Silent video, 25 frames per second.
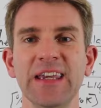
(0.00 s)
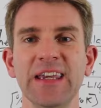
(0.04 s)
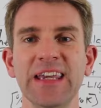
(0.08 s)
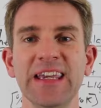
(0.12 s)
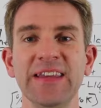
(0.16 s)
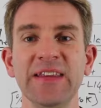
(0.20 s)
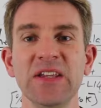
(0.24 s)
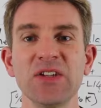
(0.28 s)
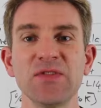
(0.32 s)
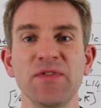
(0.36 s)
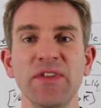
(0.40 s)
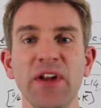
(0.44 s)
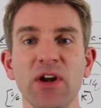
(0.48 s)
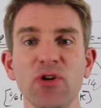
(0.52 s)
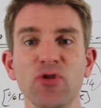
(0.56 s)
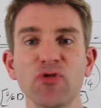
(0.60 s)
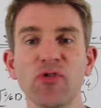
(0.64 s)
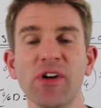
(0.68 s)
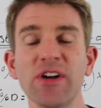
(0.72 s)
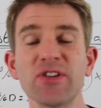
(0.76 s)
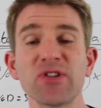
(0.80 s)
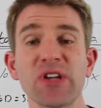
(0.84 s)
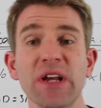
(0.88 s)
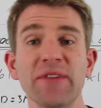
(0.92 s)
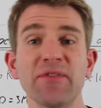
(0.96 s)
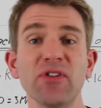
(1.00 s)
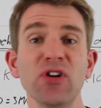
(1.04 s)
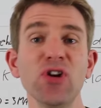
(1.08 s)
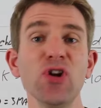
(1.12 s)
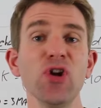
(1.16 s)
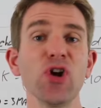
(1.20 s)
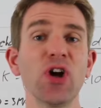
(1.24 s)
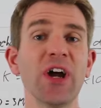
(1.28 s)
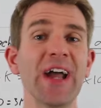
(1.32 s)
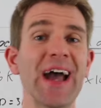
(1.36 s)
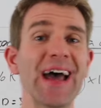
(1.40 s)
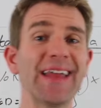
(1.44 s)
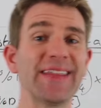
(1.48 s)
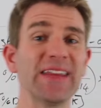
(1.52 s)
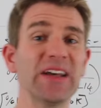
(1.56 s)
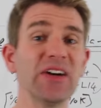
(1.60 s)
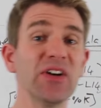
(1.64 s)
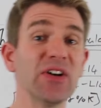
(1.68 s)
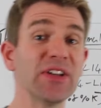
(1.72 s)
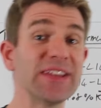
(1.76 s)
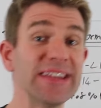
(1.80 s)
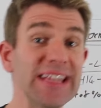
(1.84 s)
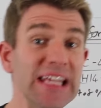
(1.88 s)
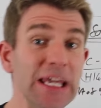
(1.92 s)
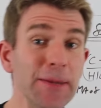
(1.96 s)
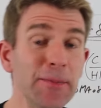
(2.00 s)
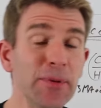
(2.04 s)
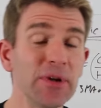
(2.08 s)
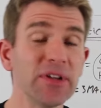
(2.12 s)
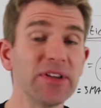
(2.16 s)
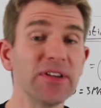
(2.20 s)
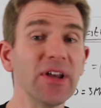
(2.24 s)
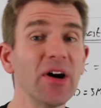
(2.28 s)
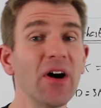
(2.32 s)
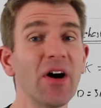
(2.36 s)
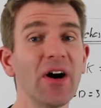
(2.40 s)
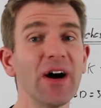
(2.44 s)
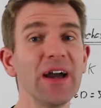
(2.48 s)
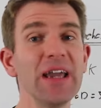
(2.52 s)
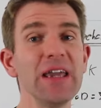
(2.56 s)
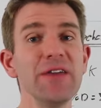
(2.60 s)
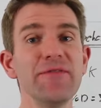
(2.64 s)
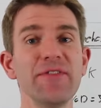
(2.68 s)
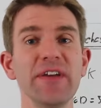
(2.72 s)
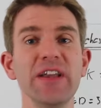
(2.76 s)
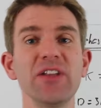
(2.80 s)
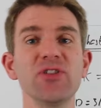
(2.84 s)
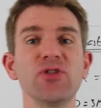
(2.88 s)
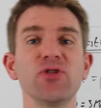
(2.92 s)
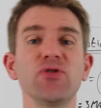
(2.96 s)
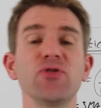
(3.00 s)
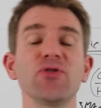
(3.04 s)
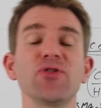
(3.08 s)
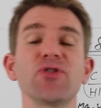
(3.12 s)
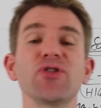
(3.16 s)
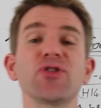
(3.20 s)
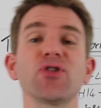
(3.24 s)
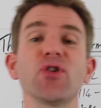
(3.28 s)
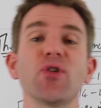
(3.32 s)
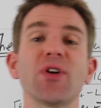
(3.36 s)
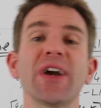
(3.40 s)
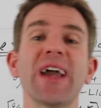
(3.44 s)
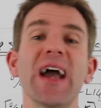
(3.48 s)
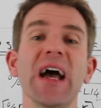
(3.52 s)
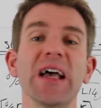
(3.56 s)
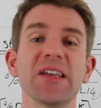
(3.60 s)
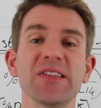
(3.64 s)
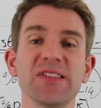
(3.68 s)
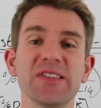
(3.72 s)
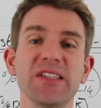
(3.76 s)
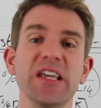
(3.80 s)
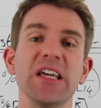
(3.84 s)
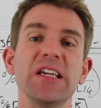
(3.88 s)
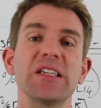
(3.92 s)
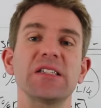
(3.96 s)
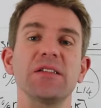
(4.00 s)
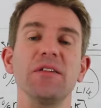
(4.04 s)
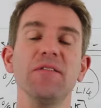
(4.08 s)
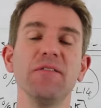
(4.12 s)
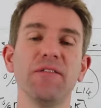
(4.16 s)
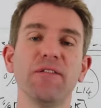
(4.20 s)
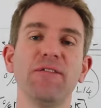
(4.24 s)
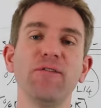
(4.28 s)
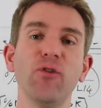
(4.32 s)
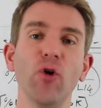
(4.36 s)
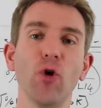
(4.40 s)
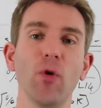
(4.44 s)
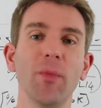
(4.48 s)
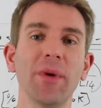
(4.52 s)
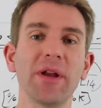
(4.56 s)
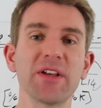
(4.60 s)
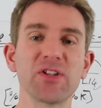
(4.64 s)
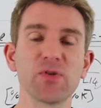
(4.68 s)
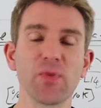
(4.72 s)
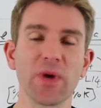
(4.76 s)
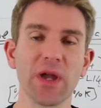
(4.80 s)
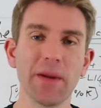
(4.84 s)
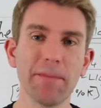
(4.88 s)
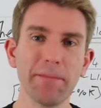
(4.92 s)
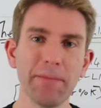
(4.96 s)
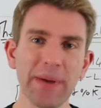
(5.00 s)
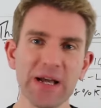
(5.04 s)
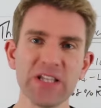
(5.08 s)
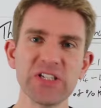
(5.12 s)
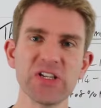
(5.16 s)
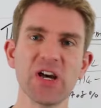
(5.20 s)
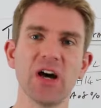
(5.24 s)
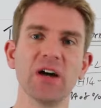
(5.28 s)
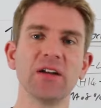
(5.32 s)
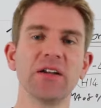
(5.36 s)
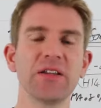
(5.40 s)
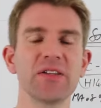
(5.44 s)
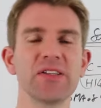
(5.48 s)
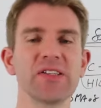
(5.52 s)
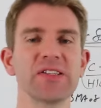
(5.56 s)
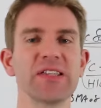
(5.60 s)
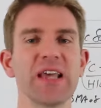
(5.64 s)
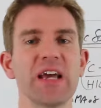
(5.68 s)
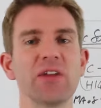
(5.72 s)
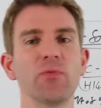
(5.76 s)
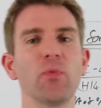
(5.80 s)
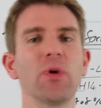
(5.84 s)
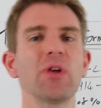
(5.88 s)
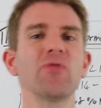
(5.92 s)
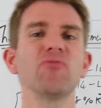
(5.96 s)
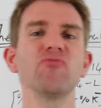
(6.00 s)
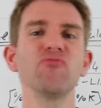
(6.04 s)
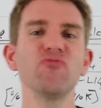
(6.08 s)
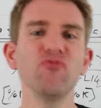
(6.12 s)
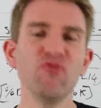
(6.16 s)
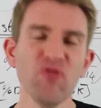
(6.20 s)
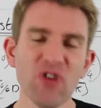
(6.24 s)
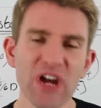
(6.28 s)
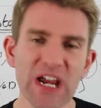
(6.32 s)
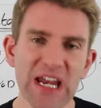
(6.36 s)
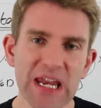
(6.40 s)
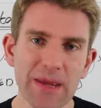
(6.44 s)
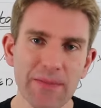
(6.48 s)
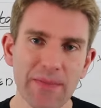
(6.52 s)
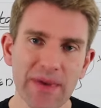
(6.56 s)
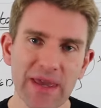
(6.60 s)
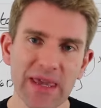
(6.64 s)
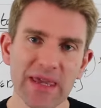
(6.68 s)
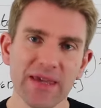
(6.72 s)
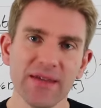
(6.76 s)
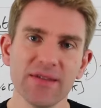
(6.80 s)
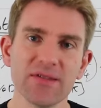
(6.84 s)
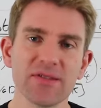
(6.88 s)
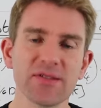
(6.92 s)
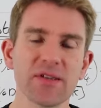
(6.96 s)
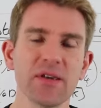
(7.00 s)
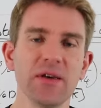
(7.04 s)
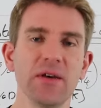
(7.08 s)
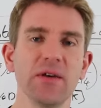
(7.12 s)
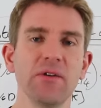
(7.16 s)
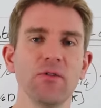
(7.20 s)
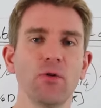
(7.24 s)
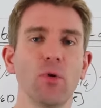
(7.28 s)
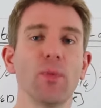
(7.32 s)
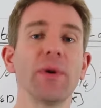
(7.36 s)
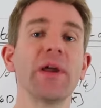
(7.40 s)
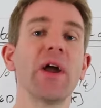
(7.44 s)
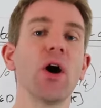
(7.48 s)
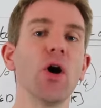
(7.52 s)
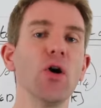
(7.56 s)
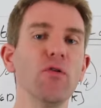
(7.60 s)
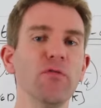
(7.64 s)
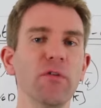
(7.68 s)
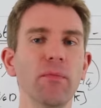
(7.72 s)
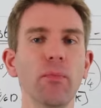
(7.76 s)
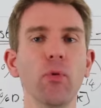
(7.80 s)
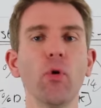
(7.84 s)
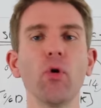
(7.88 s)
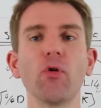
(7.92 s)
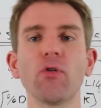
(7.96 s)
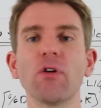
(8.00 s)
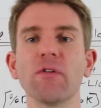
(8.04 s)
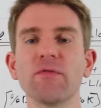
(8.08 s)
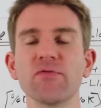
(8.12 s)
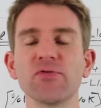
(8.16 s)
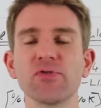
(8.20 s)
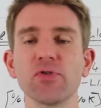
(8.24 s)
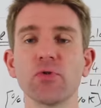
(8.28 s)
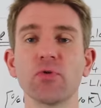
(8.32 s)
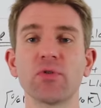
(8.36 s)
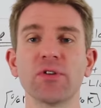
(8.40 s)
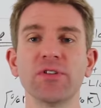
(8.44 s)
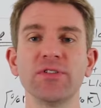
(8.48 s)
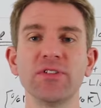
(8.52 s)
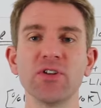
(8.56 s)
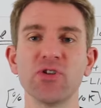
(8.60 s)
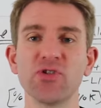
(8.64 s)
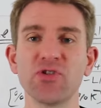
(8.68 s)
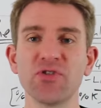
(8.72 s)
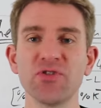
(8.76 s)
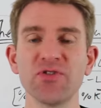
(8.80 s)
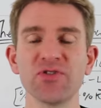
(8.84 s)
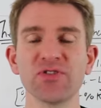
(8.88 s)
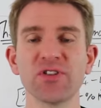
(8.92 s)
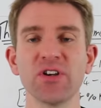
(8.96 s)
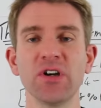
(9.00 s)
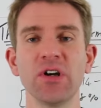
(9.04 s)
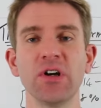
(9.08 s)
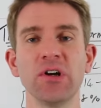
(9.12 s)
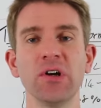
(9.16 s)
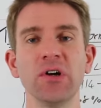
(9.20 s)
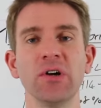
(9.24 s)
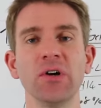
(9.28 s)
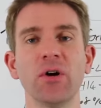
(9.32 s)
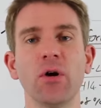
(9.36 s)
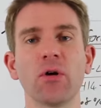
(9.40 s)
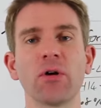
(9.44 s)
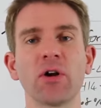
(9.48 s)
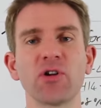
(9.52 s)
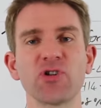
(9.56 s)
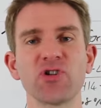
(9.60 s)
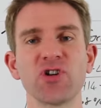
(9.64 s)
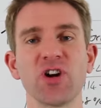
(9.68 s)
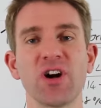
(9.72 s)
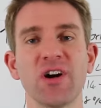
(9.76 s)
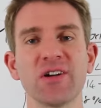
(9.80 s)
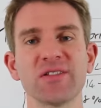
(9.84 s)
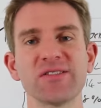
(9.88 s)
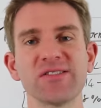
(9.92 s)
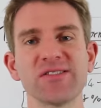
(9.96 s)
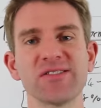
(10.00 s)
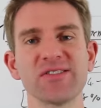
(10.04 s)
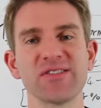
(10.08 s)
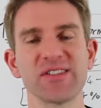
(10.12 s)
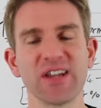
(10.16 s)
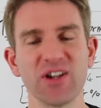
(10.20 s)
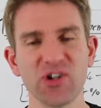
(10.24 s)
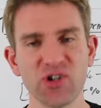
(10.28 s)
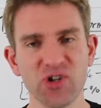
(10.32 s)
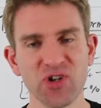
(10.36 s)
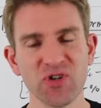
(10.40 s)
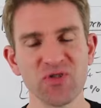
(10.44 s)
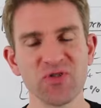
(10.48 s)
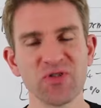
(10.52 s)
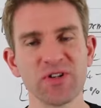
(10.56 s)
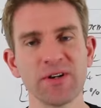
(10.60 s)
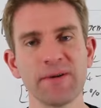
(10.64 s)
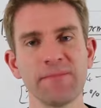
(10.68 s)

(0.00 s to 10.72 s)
In this video today, we're going to have a look at a deeper dive into the stochastics formula so we can better understand what it really means when we get overbought or oversold conditions on our charts. Stay tuned.